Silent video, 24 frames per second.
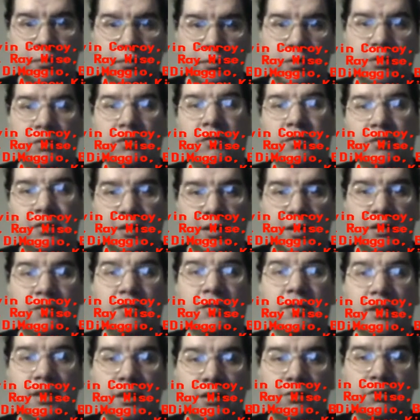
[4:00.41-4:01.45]
which is a
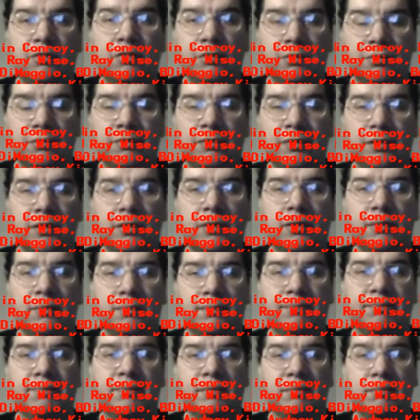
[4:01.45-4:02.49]
1982
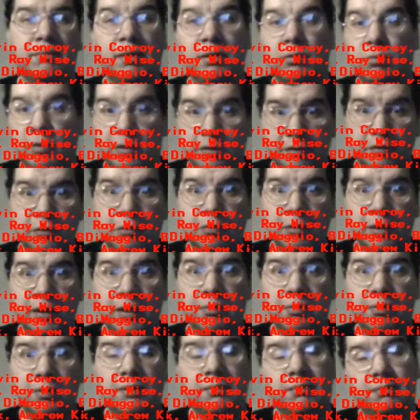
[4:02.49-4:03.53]
film by Wes
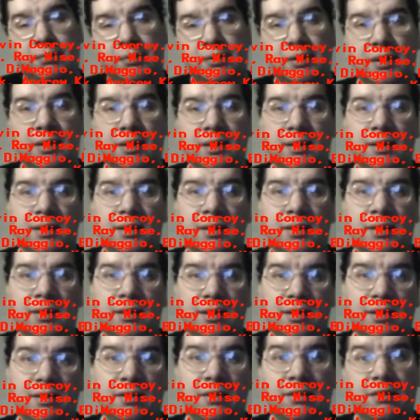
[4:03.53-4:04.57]
Craven.
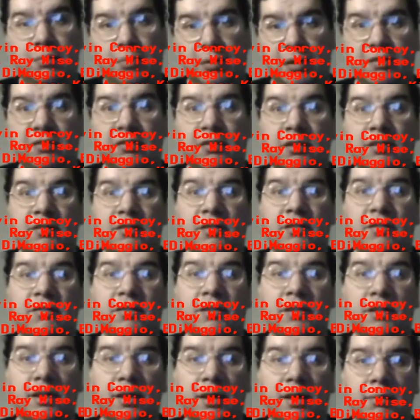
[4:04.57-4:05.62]
It's based on a
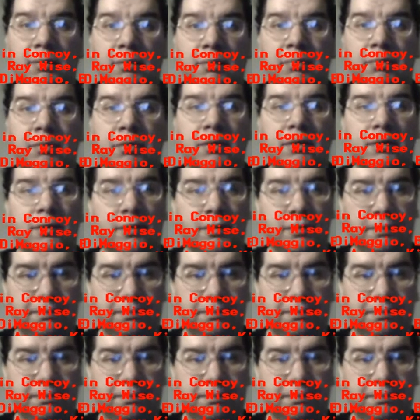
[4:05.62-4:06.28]
DC comic book,